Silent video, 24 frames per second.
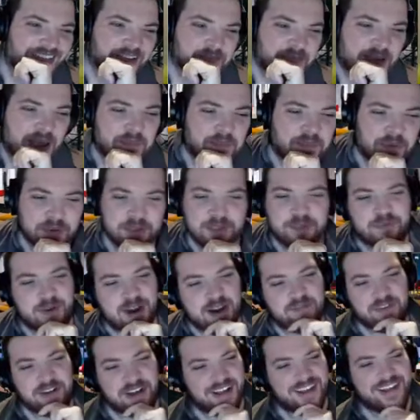Pepe's
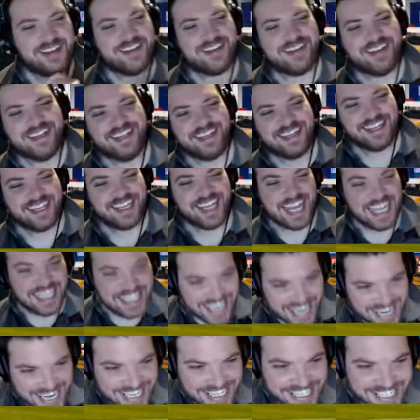brother is
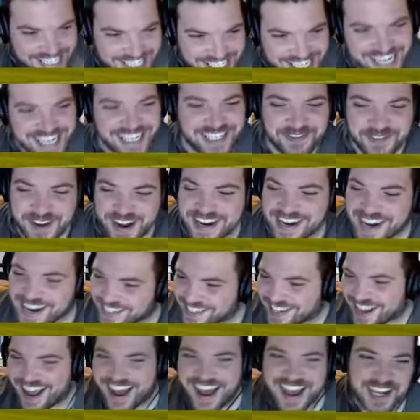saying 6-1. That's
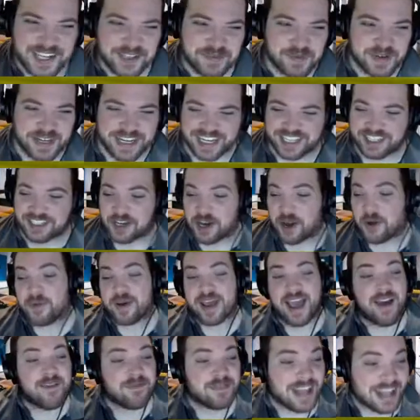the highest prediction. No, we
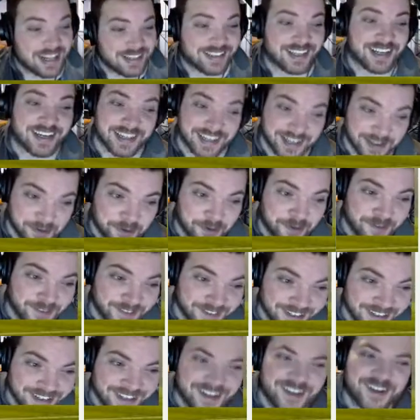have had 10-0.
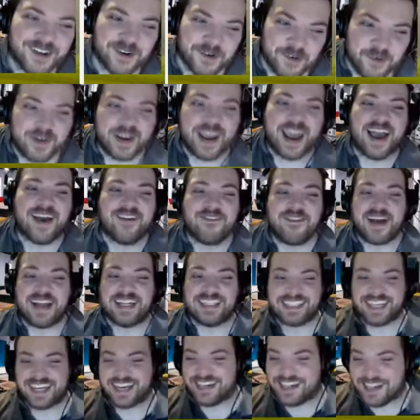We have had
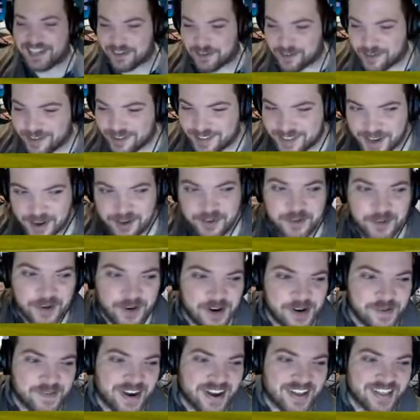10-0. Don't worry
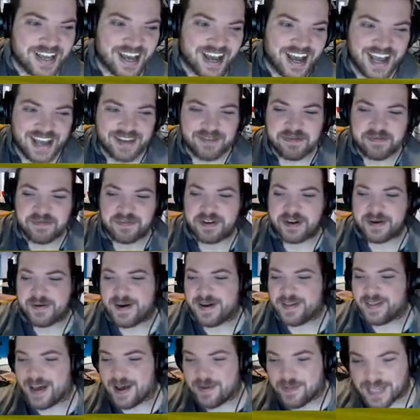about that. I haven't forgot
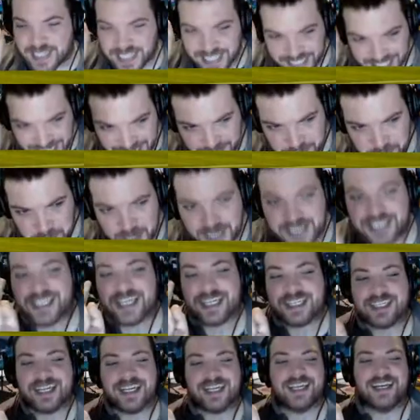about that. But 6-1 is the
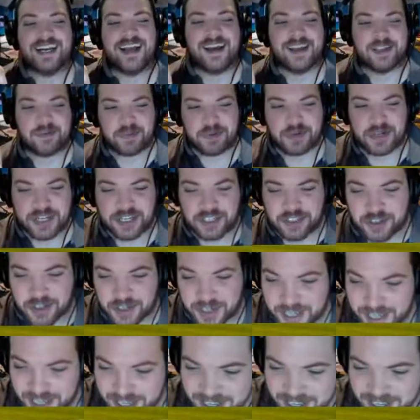second highest prediction here.